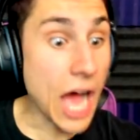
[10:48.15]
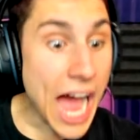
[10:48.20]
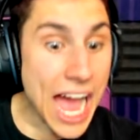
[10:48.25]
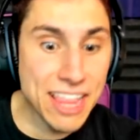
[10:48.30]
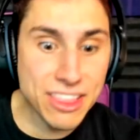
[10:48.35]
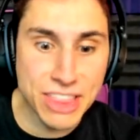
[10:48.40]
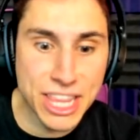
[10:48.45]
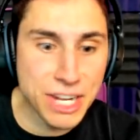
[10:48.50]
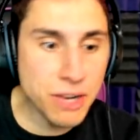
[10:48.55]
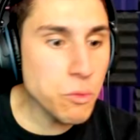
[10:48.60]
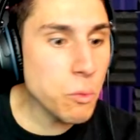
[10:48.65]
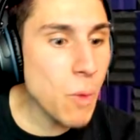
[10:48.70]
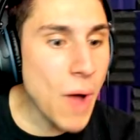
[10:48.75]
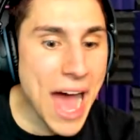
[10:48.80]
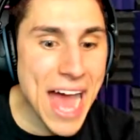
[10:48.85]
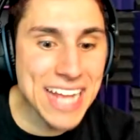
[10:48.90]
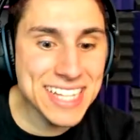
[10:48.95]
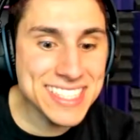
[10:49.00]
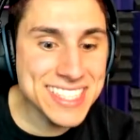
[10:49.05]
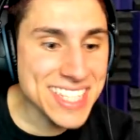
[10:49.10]
I lit-
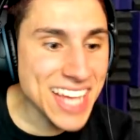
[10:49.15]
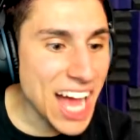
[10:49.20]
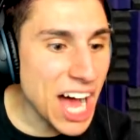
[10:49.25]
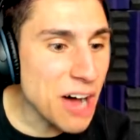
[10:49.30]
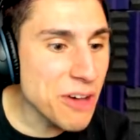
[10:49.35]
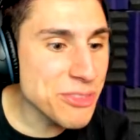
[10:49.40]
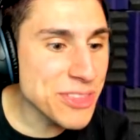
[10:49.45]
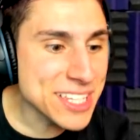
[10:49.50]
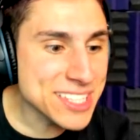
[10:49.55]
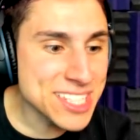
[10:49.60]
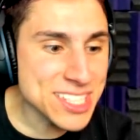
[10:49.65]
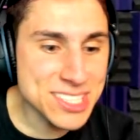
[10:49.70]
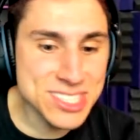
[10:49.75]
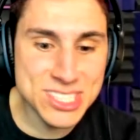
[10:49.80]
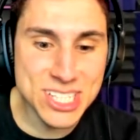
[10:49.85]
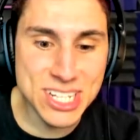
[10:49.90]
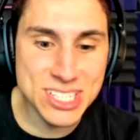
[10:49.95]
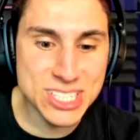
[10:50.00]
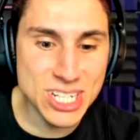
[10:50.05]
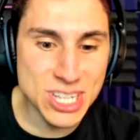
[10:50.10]
what? Oh, this is
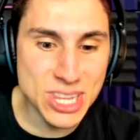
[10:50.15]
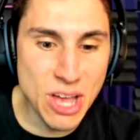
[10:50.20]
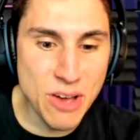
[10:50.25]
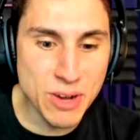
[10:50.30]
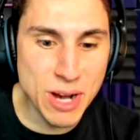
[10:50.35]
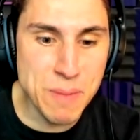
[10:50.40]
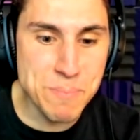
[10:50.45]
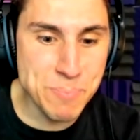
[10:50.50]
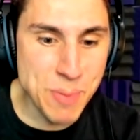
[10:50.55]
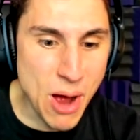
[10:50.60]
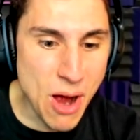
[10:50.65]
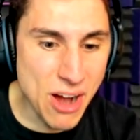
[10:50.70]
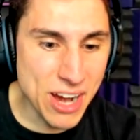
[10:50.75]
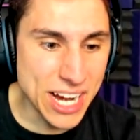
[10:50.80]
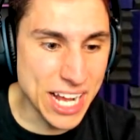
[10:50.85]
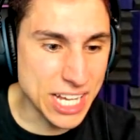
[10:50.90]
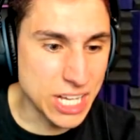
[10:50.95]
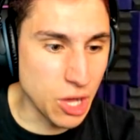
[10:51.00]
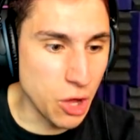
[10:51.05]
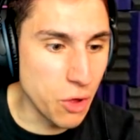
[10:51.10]
such a load of
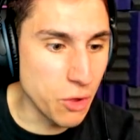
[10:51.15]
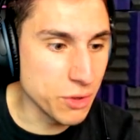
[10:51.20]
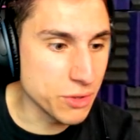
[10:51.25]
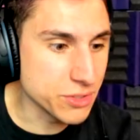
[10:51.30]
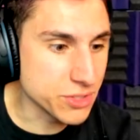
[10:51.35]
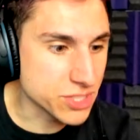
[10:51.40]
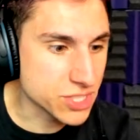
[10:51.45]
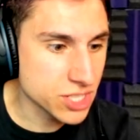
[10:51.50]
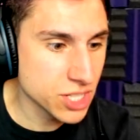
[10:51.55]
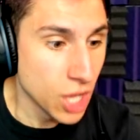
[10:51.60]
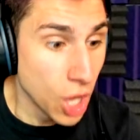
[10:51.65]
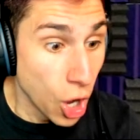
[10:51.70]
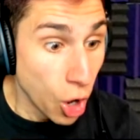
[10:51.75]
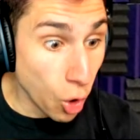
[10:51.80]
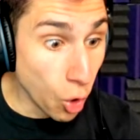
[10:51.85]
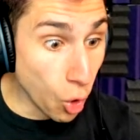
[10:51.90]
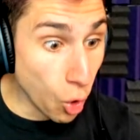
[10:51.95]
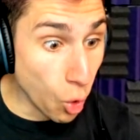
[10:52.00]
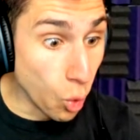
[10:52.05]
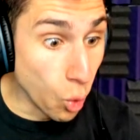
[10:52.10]
barnacles.
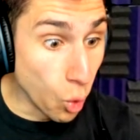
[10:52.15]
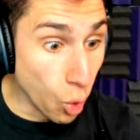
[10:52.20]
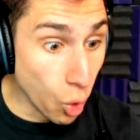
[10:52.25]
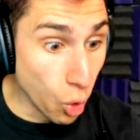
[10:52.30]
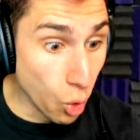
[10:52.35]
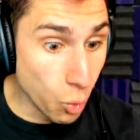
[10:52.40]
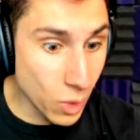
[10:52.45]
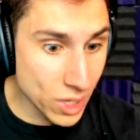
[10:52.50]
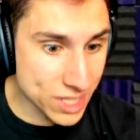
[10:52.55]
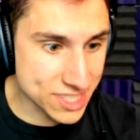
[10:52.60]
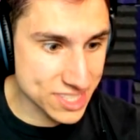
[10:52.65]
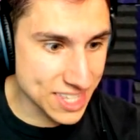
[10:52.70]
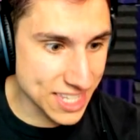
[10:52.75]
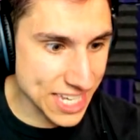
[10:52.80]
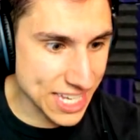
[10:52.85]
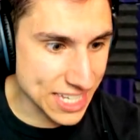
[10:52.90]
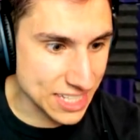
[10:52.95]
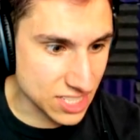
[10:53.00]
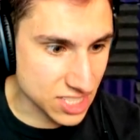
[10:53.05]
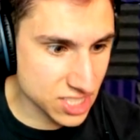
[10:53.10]
Ooh, ooh, what's
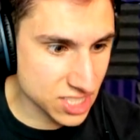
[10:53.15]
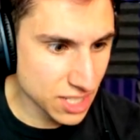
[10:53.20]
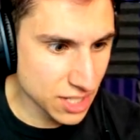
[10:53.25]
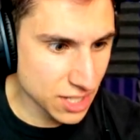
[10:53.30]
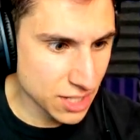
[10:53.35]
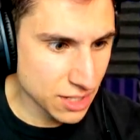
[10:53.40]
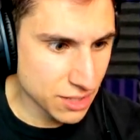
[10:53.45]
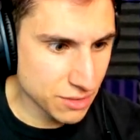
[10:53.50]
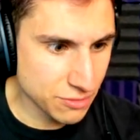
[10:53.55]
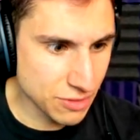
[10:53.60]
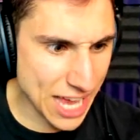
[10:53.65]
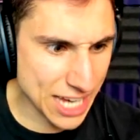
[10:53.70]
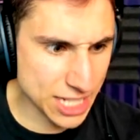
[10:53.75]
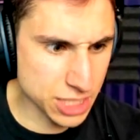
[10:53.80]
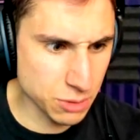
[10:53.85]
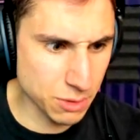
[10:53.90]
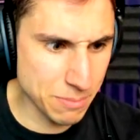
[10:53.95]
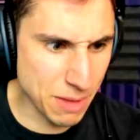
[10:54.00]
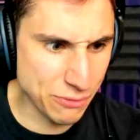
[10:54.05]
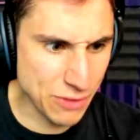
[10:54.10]
this?
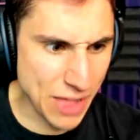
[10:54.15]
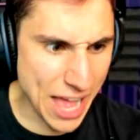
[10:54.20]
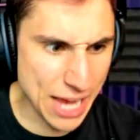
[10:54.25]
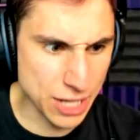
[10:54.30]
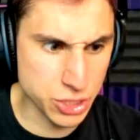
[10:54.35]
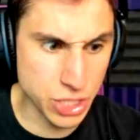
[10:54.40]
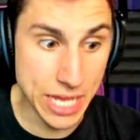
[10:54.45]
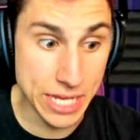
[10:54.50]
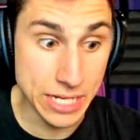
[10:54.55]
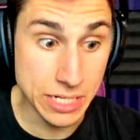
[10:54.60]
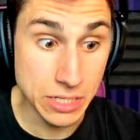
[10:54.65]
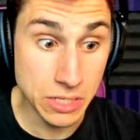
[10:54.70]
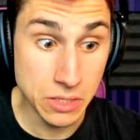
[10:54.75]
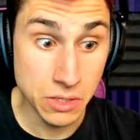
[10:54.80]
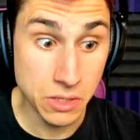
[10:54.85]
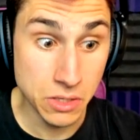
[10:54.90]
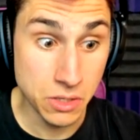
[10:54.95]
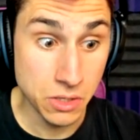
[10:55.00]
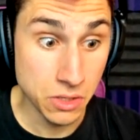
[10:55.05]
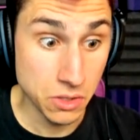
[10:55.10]
Flash it with my flashlight.
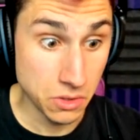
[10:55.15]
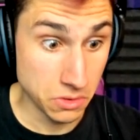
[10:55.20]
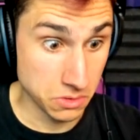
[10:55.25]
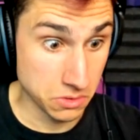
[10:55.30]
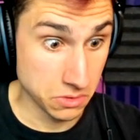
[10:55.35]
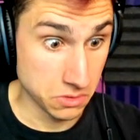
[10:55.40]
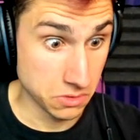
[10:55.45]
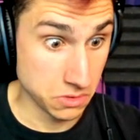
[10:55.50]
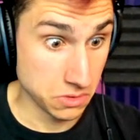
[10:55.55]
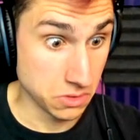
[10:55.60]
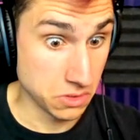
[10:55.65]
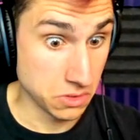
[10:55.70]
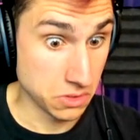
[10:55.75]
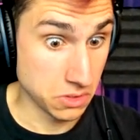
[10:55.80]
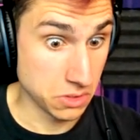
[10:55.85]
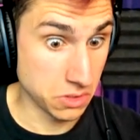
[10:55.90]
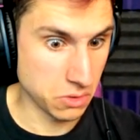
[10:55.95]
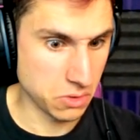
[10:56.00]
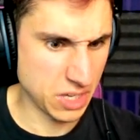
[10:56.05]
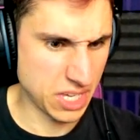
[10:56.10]

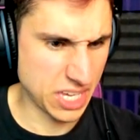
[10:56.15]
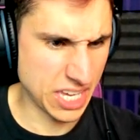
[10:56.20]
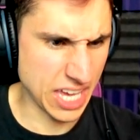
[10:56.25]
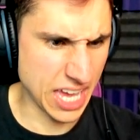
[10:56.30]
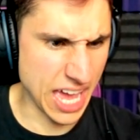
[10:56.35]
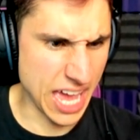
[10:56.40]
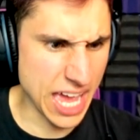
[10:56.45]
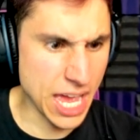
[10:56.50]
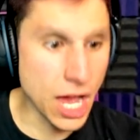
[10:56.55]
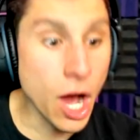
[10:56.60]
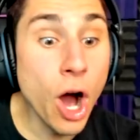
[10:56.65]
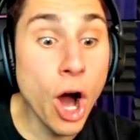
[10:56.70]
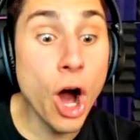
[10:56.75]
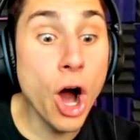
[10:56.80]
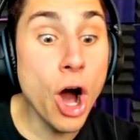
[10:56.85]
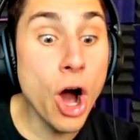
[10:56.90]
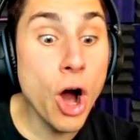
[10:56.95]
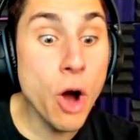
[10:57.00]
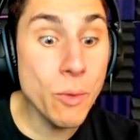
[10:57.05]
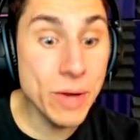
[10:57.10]
Okay.
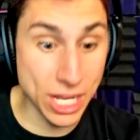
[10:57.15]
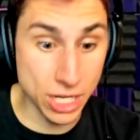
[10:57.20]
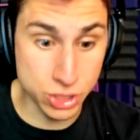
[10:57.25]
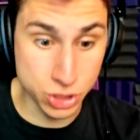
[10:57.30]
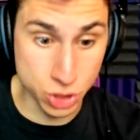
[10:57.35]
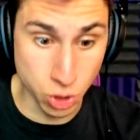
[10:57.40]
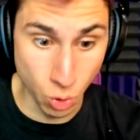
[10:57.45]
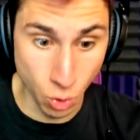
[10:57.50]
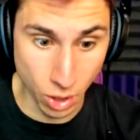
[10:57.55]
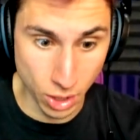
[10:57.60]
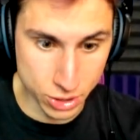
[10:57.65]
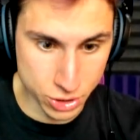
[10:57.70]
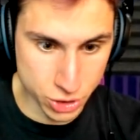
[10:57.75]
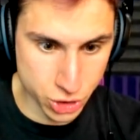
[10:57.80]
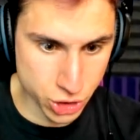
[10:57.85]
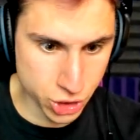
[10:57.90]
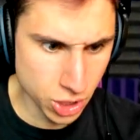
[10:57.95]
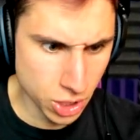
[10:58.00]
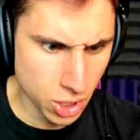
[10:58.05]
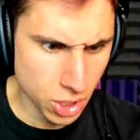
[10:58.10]
Oh, we got a
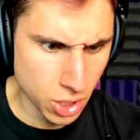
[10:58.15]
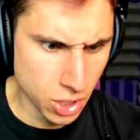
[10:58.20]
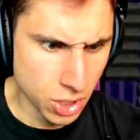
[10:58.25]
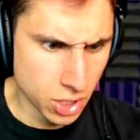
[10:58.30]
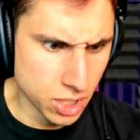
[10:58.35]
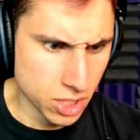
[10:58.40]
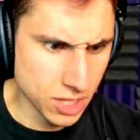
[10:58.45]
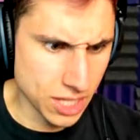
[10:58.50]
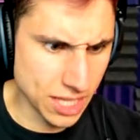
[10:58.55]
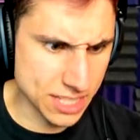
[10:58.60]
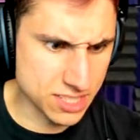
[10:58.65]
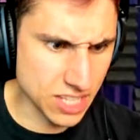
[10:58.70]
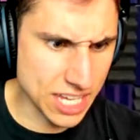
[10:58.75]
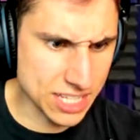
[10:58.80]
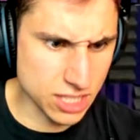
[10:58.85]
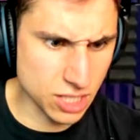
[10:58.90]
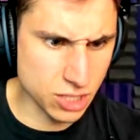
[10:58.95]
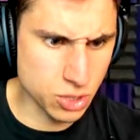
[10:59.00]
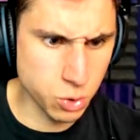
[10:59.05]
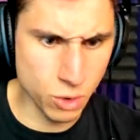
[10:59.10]
torch. Let's
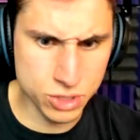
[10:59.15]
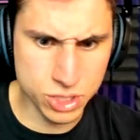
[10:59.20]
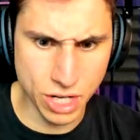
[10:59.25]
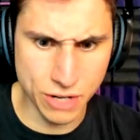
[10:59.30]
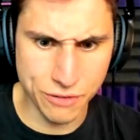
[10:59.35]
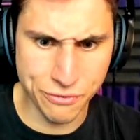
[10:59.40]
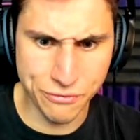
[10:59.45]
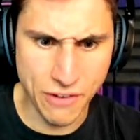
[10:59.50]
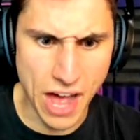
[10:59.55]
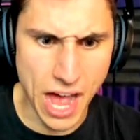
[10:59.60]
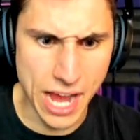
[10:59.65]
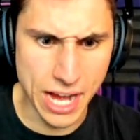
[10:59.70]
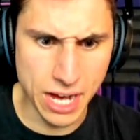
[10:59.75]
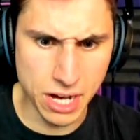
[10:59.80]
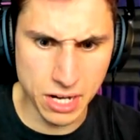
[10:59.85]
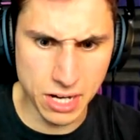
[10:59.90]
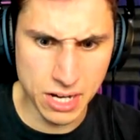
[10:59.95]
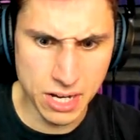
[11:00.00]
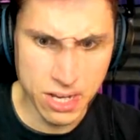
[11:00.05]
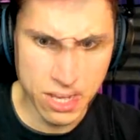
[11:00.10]
light the torch on
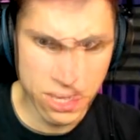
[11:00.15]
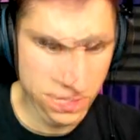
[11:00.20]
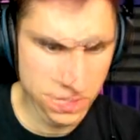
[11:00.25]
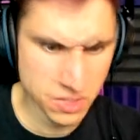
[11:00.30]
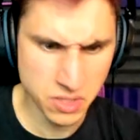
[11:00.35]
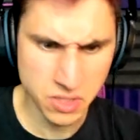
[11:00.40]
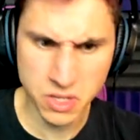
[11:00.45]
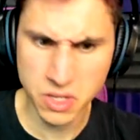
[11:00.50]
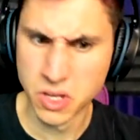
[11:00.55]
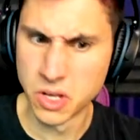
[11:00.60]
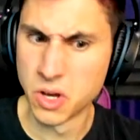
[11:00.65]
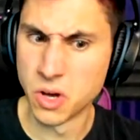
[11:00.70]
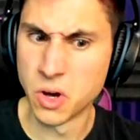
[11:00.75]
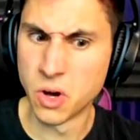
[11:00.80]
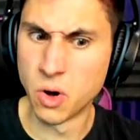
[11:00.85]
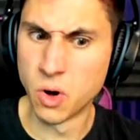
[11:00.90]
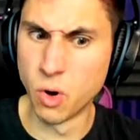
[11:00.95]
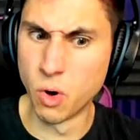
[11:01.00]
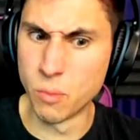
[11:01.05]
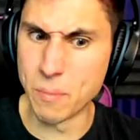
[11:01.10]
fire.
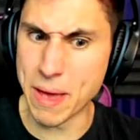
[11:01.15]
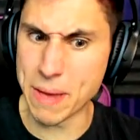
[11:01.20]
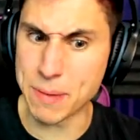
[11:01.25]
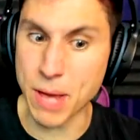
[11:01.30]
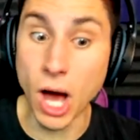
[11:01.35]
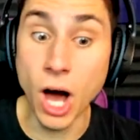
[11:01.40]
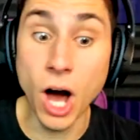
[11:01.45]
Ooh, maybe.